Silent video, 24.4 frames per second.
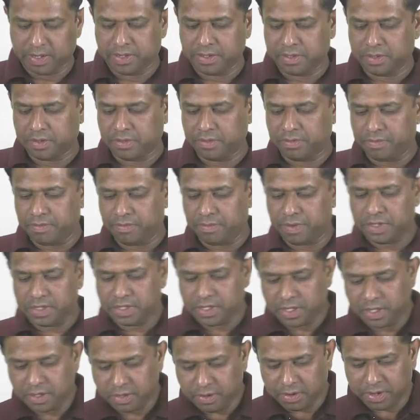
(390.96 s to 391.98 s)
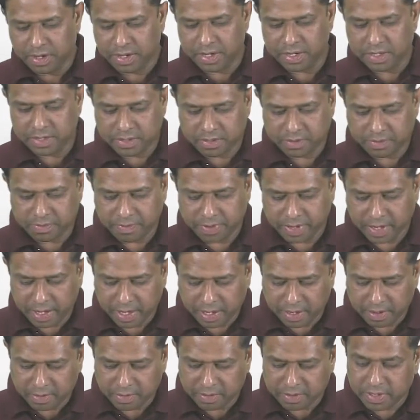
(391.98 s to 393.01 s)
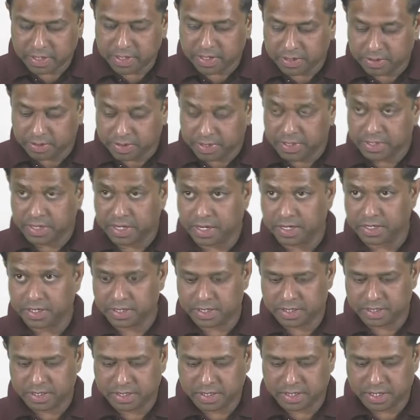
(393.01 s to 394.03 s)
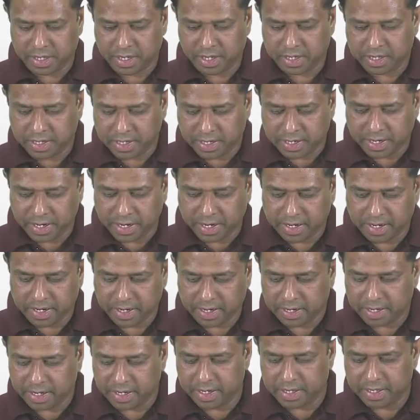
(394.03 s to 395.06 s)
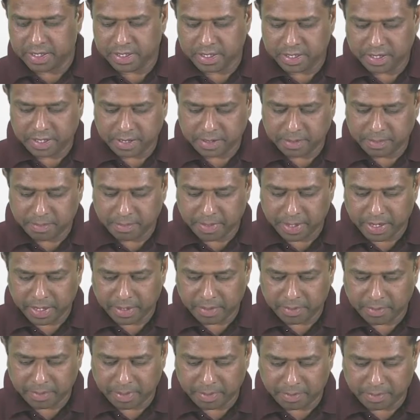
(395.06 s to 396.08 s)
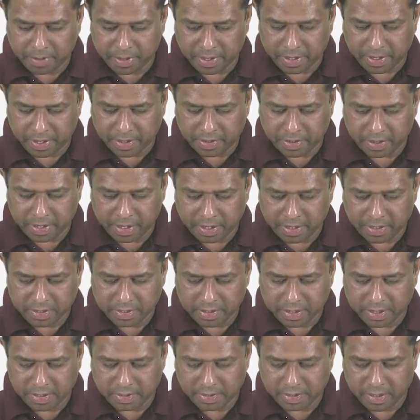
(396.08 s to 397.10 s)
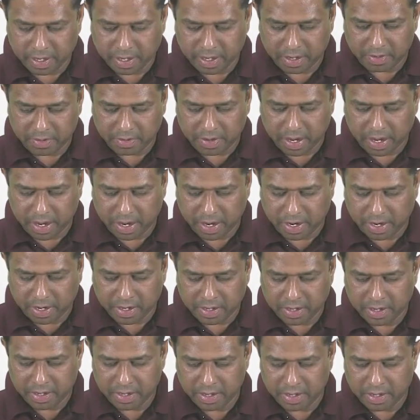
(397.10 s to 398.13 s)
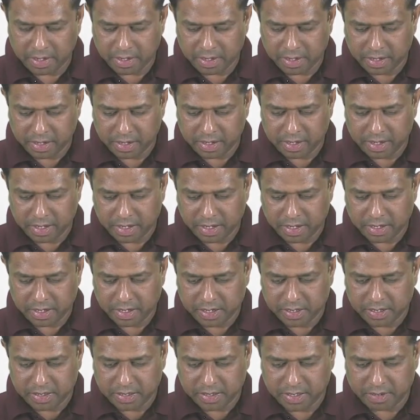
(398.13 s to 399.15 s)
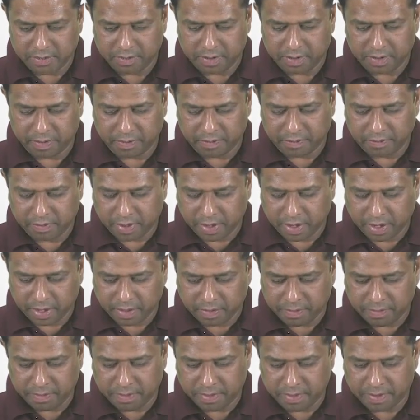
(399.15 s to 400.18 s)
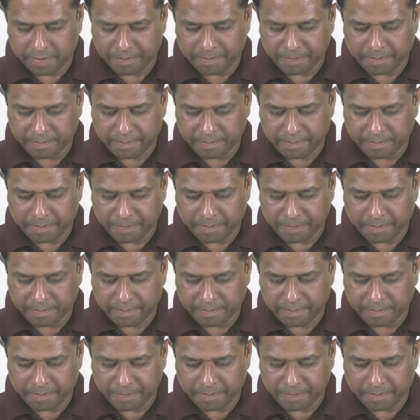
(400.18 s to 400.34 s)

So once you load it, so we have the 2 instructions and the data in the main memory, right? So then we have add 7 5